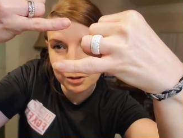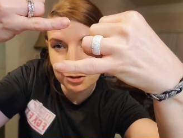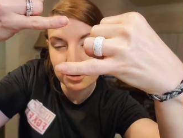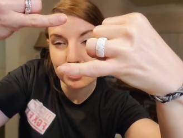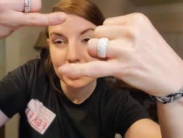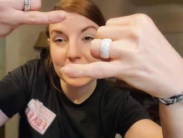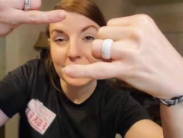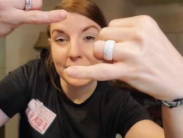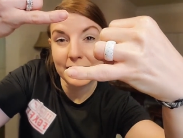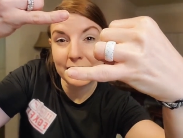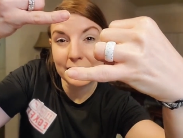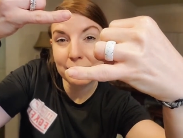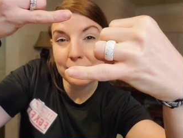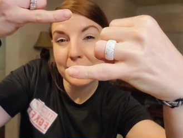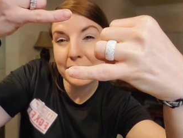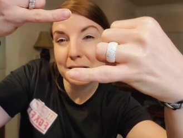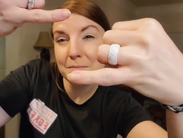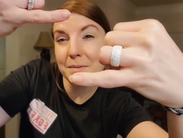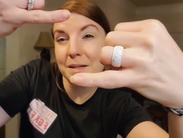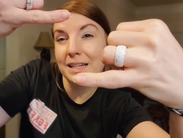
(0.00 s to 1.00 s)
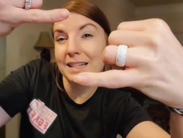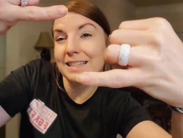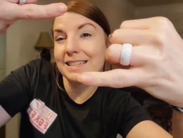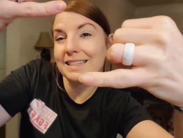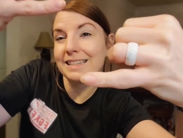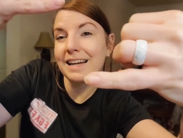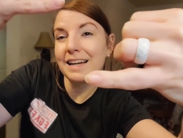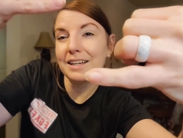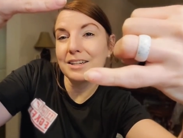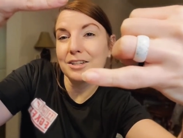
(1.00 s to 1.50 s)
joint anyways, but
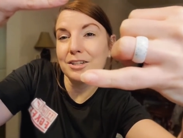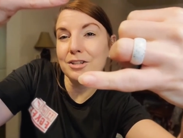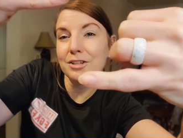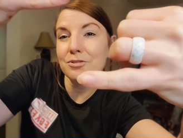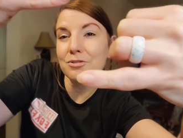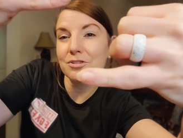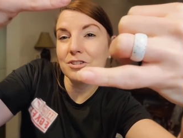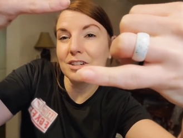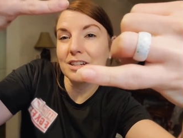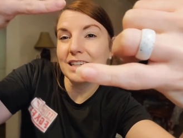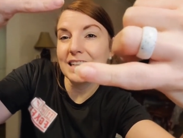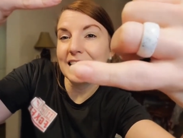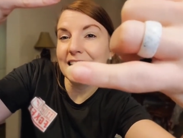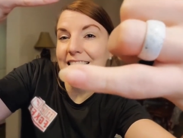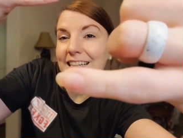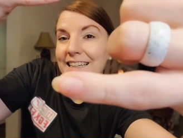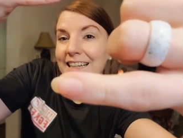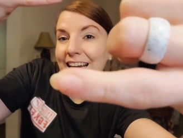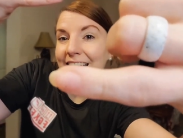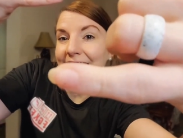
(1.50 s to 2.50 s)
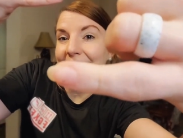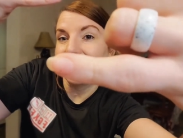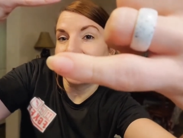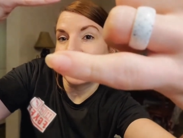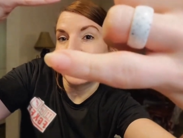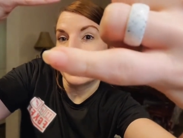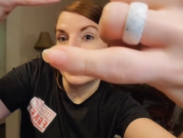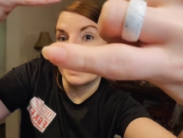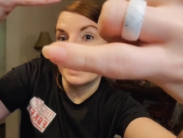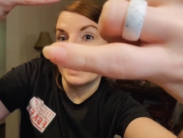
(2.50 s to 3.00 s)
it's not usually like
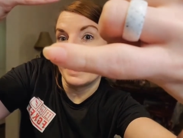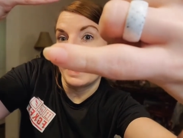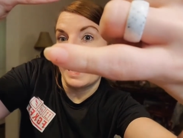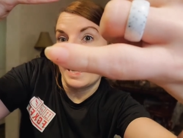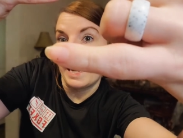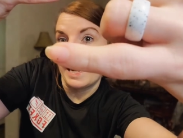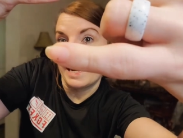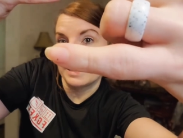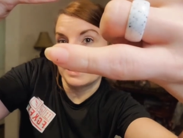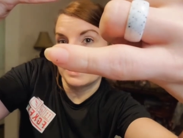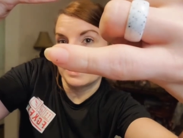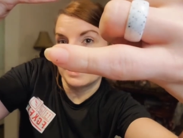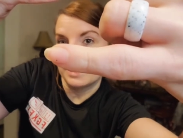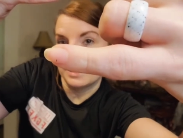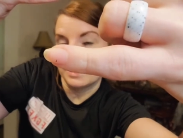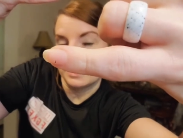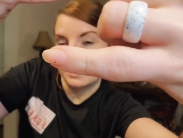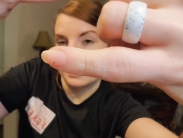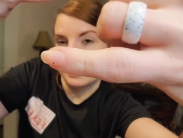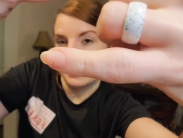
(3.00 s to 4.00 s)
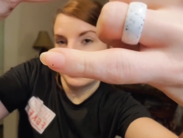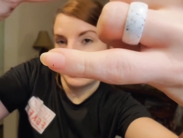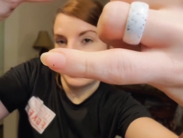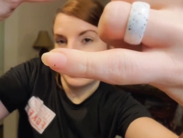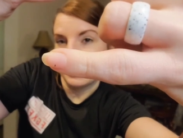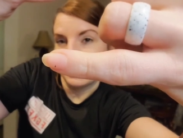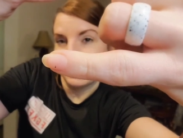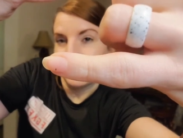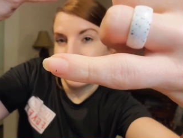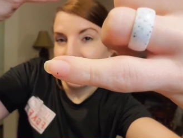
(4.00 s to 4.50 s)
that.
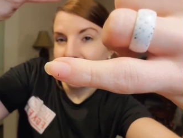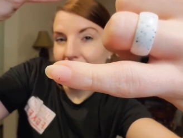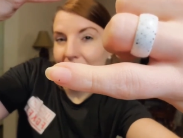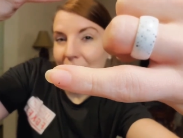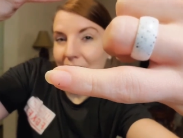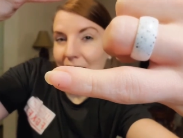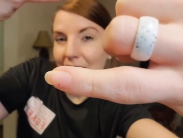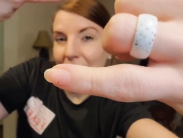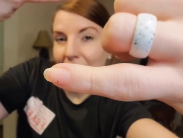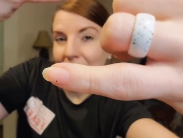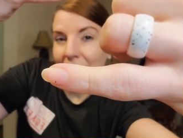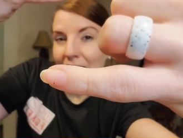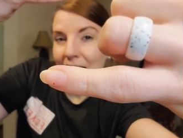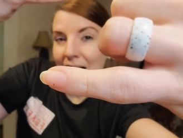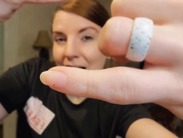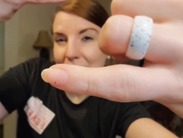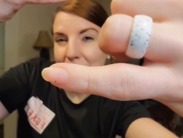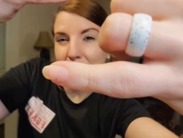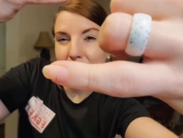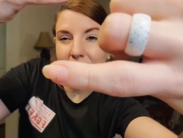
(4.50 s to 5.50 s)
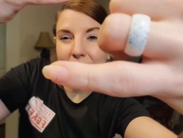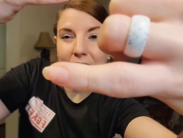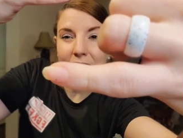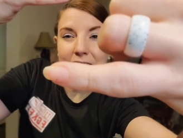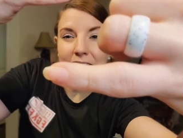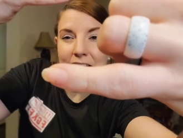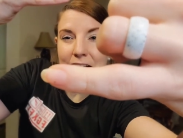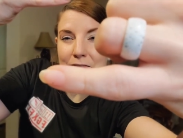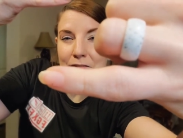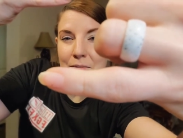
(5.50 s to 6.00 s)
Uh, it's been like
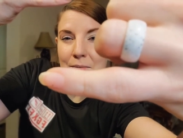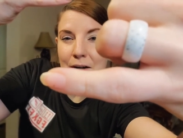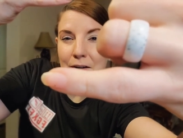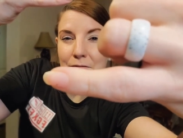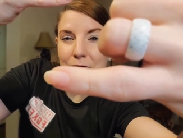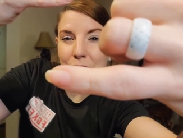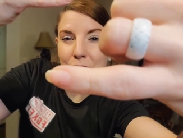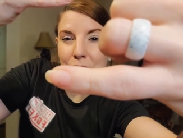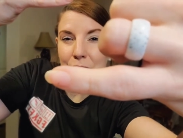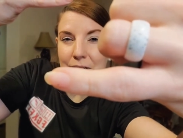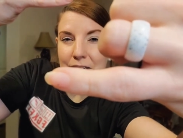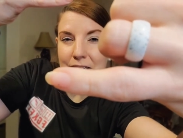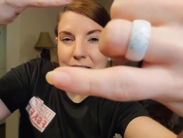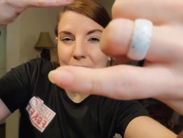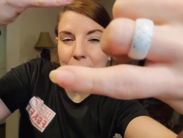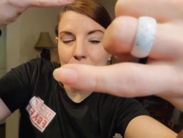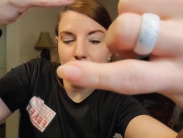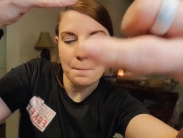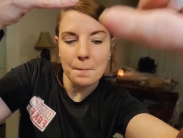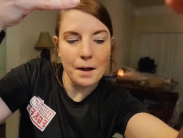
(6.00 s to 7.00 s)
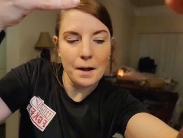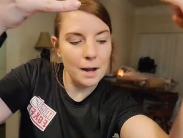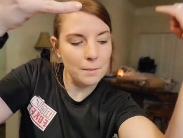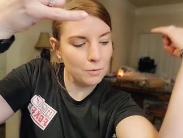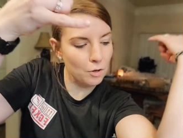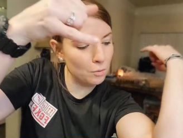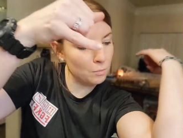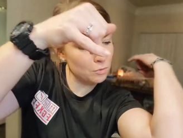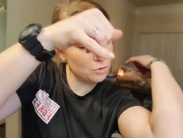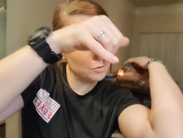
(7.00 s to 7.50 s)
that for about four weeks now. I'm
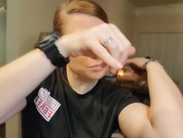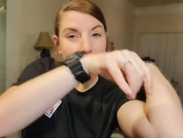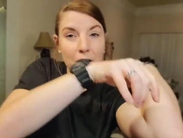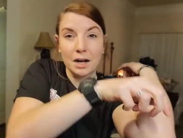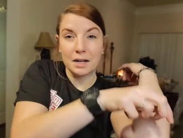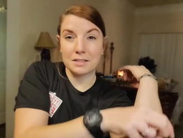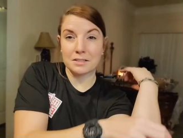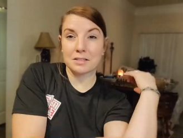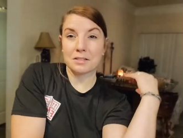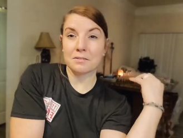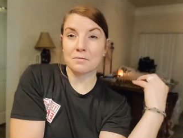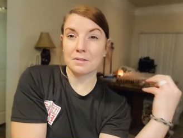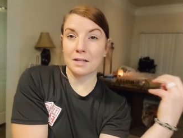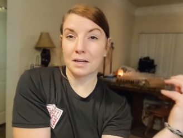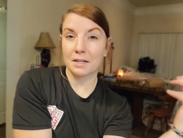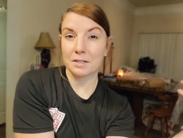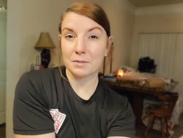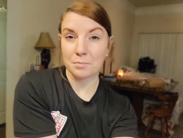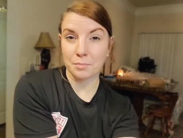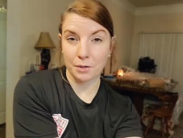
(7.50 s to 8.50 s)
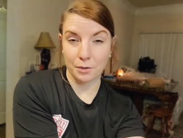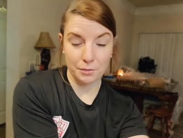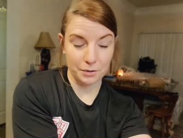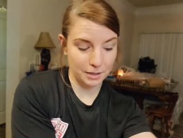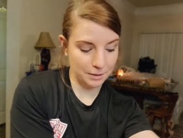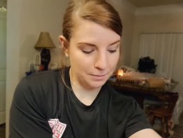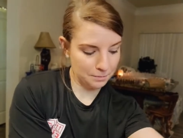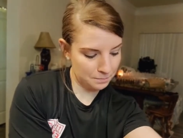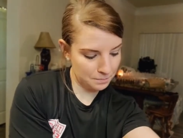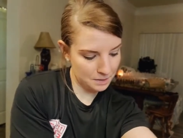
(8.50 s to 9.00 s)
almost positive that it's
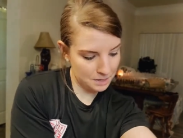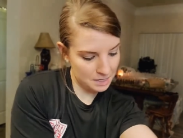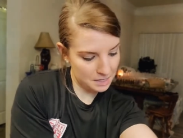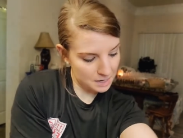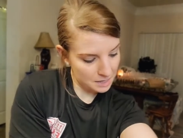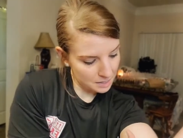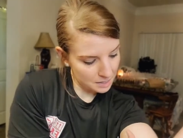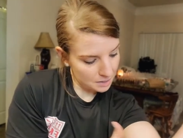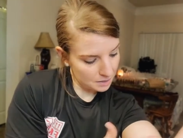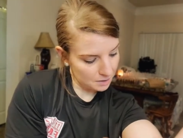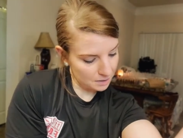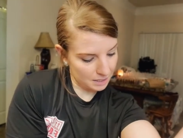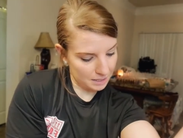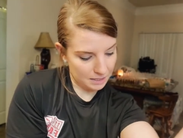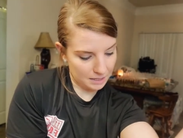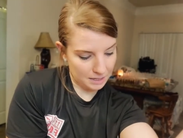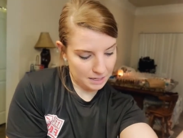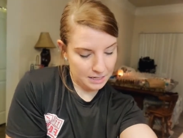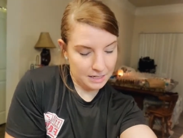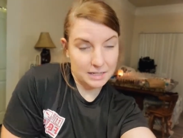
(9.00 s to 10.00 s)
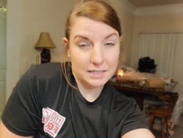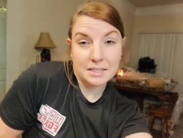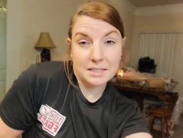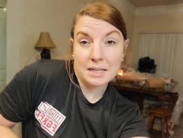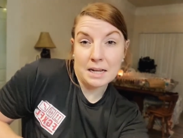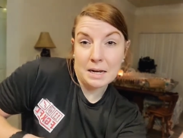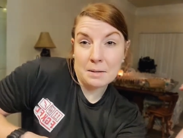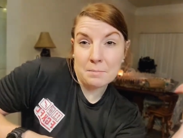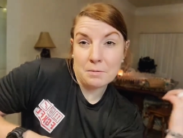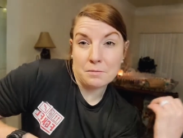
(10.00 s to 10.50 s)
broken. Like I
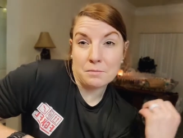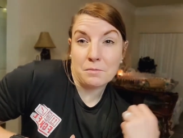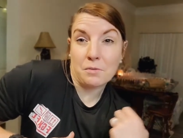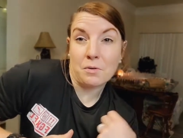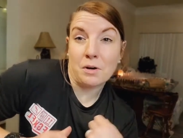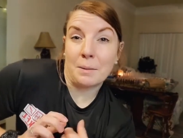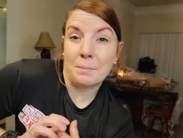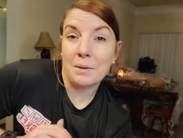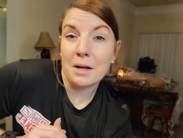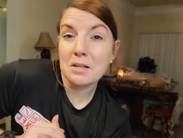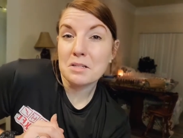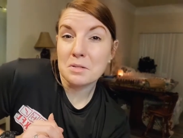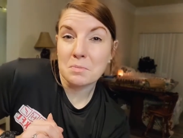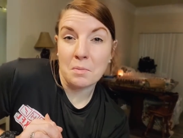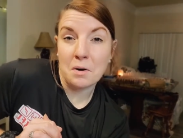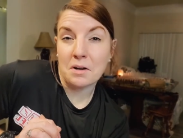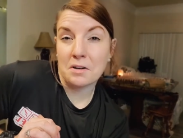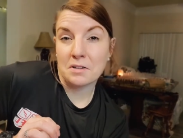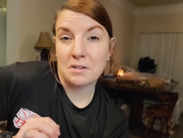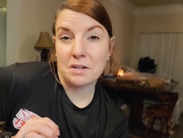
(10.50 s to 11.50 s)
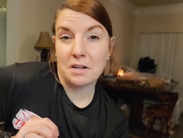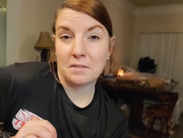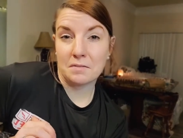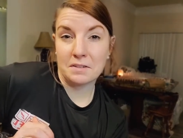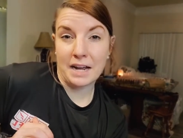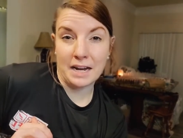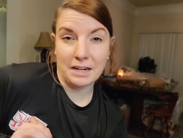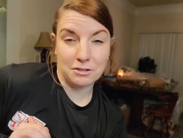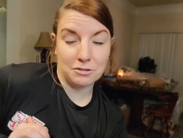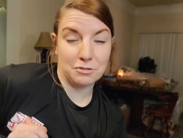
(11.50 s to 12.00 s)
said before, I'm not smart enough
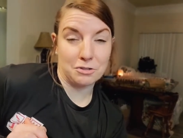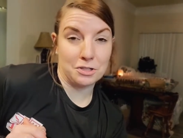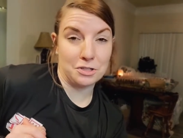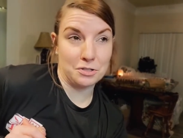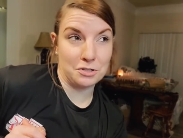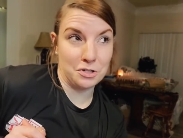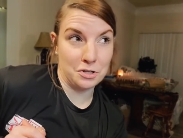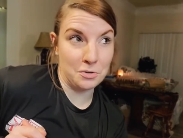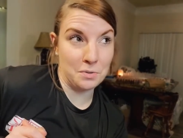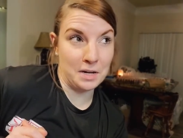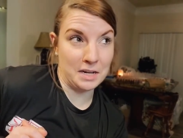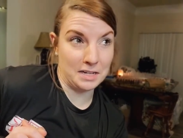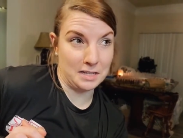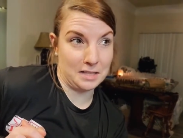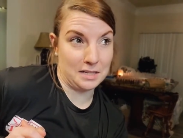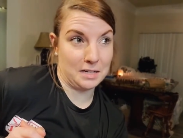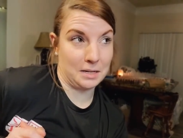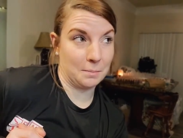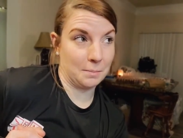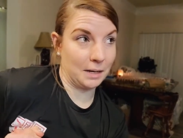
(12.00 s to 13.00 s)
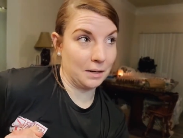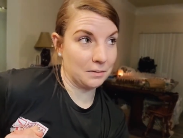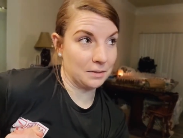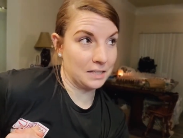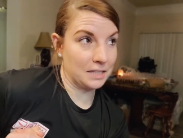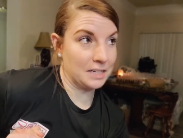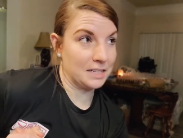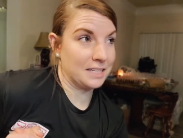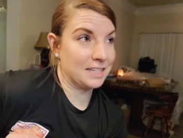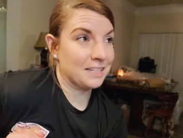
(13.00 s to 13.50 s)
to actually do anything about
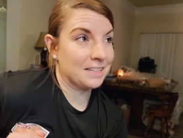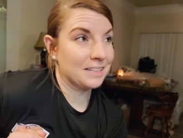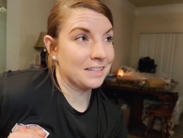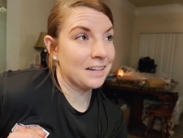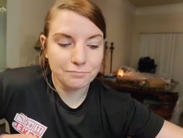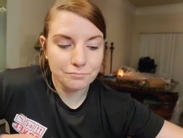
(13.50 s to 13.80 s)
this.